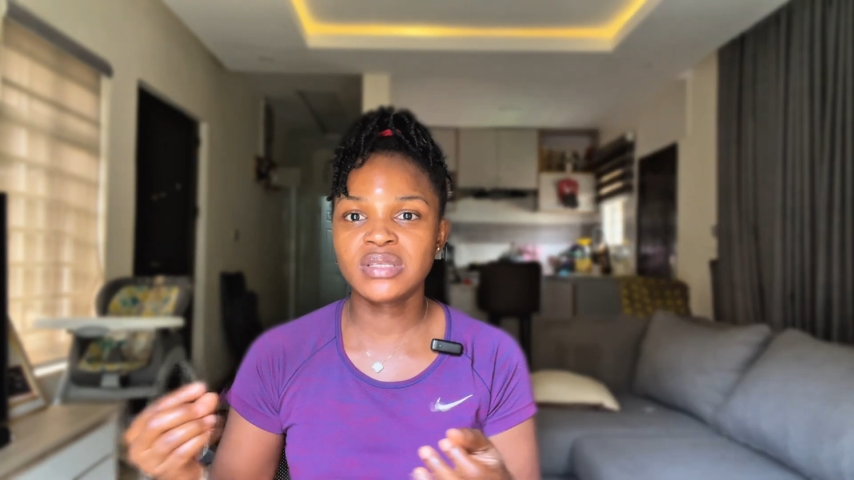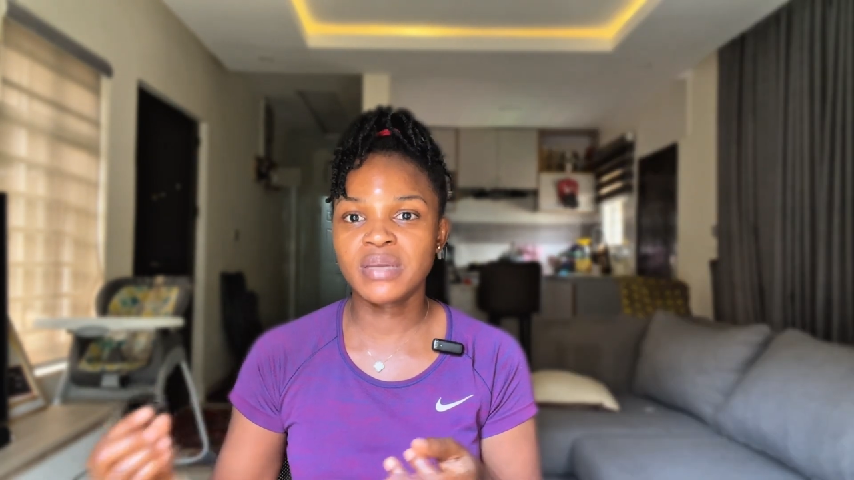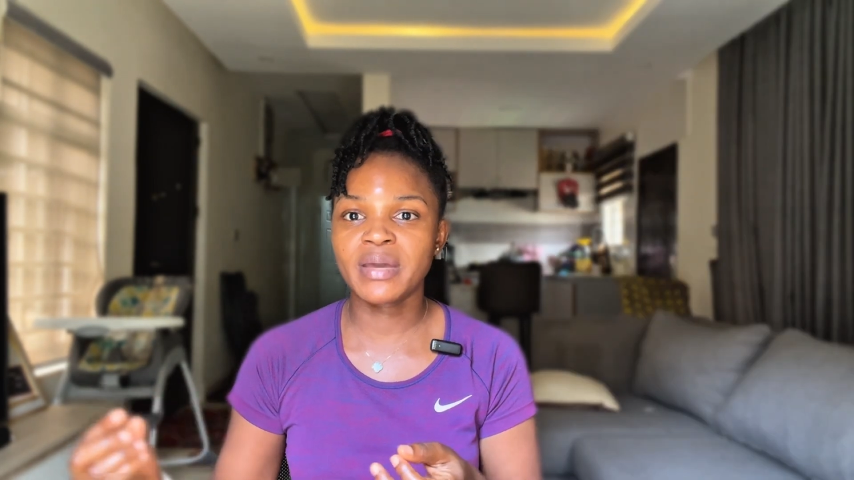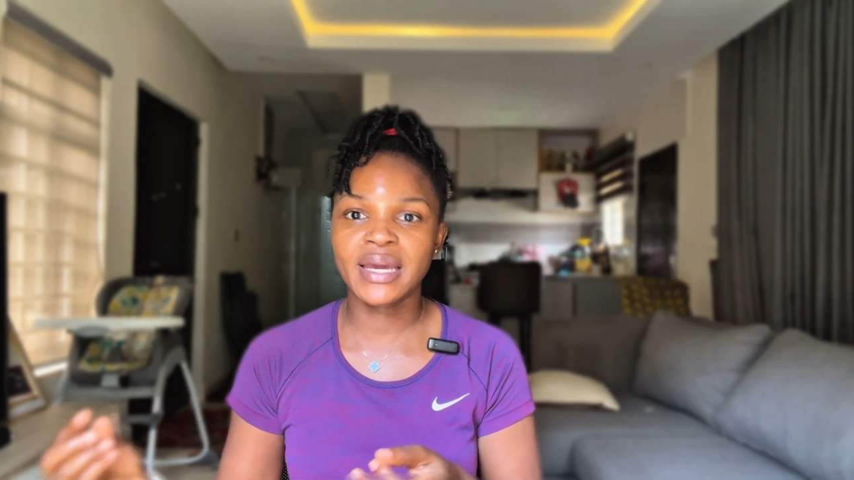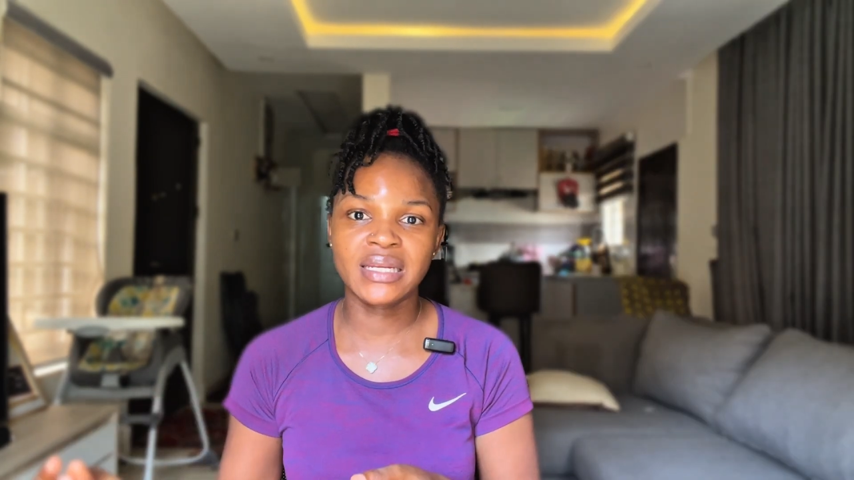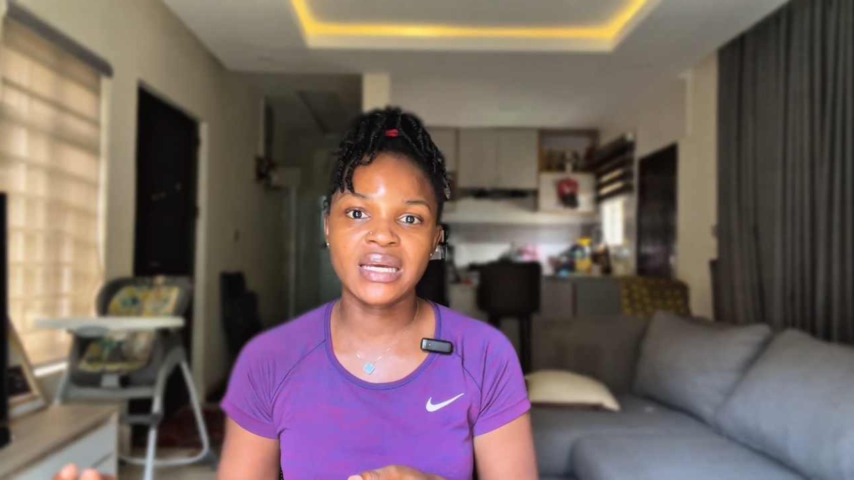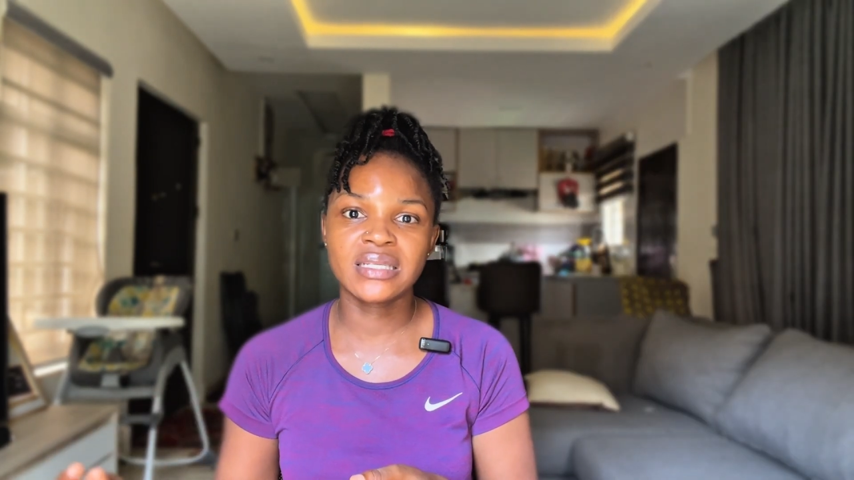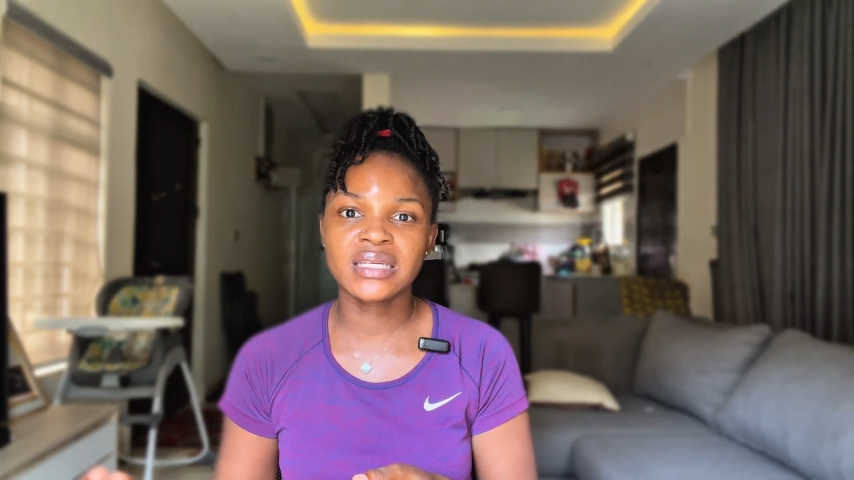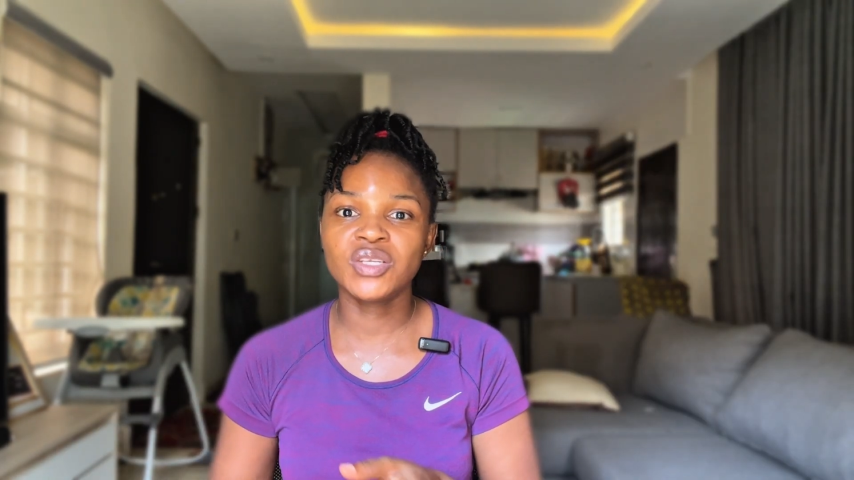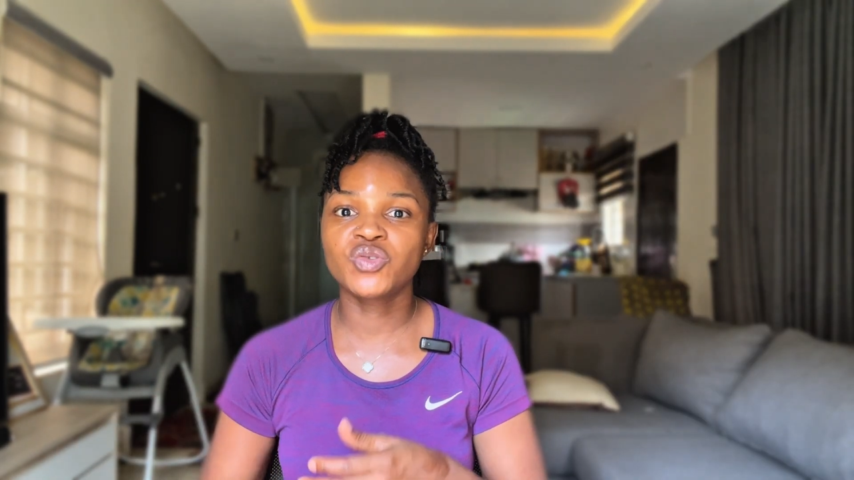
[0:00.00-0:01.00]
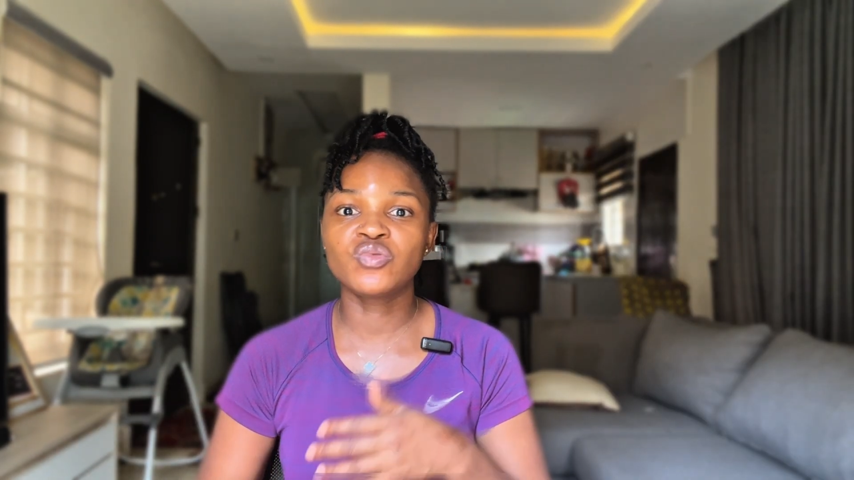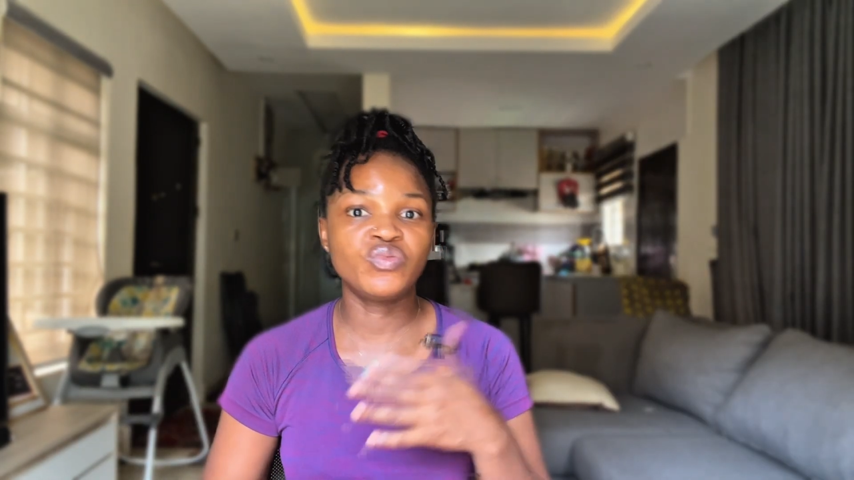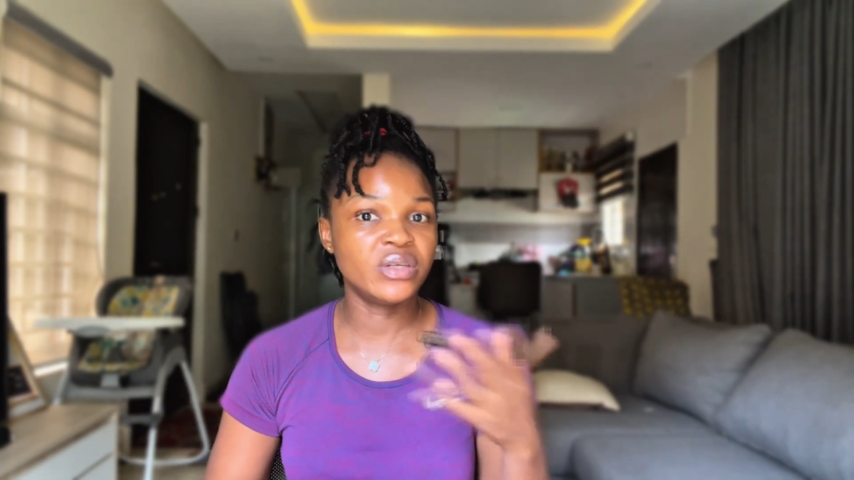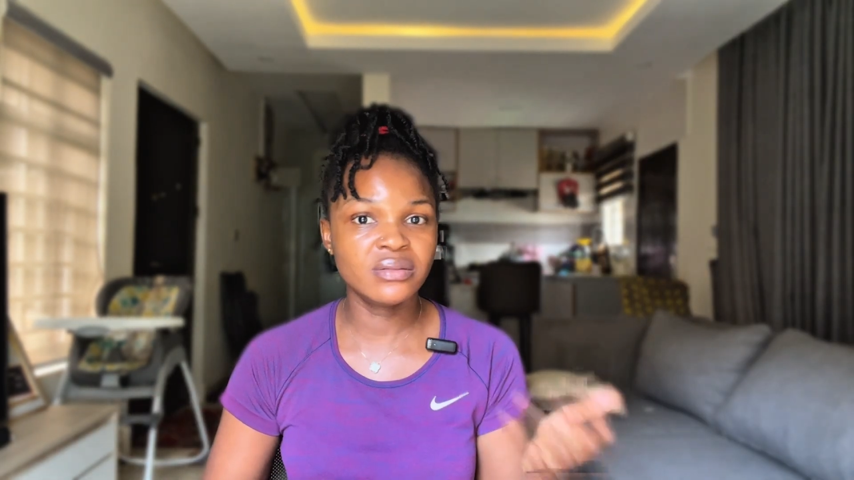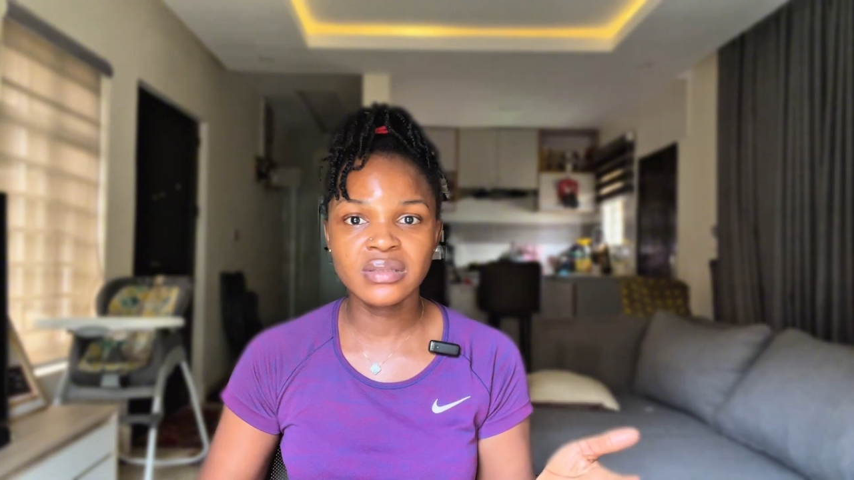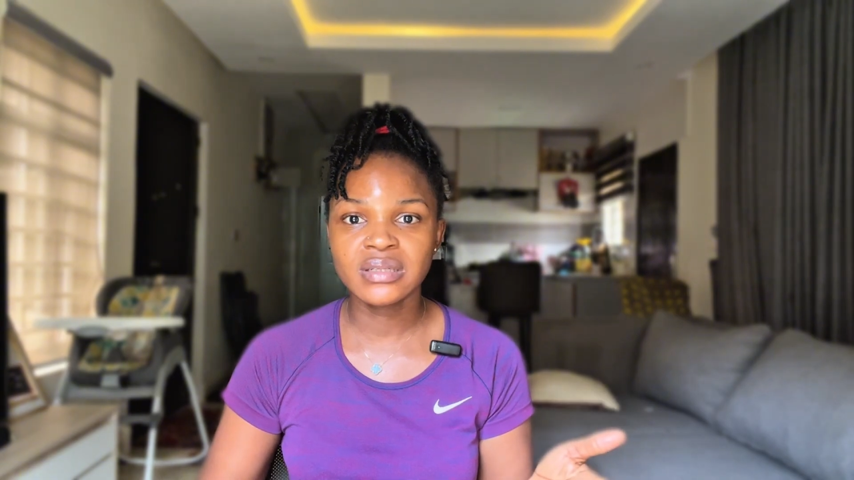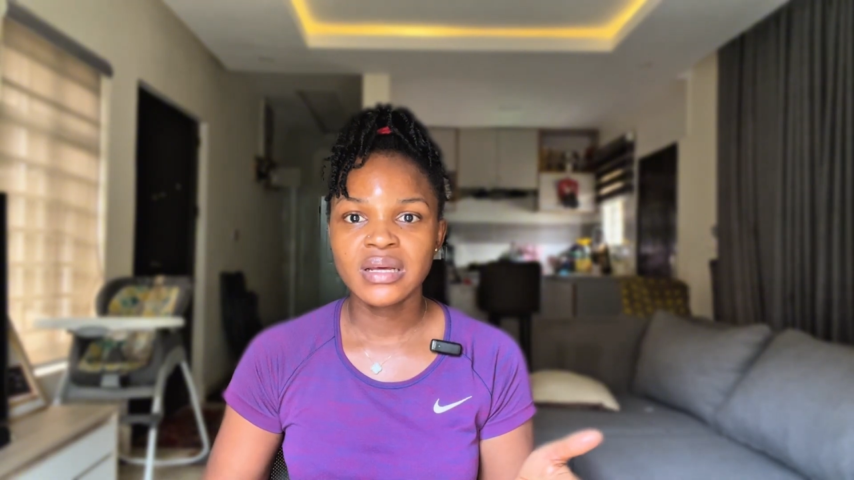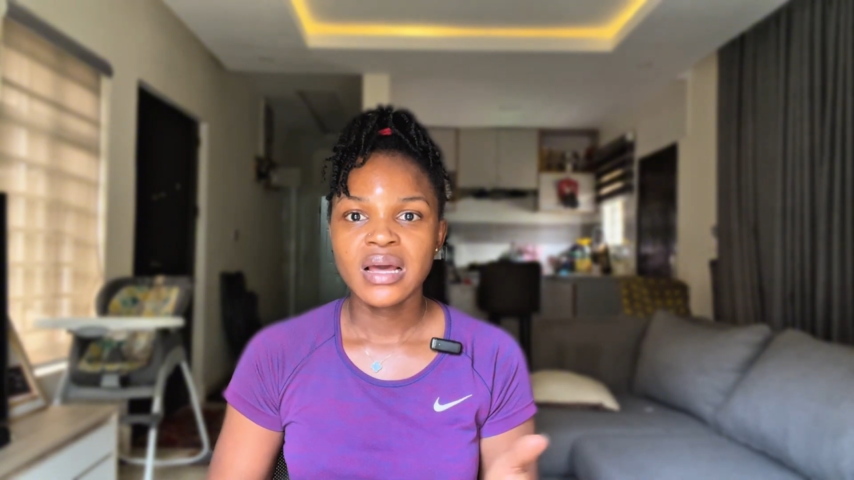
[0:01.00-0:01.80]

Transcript: same ideas into reels.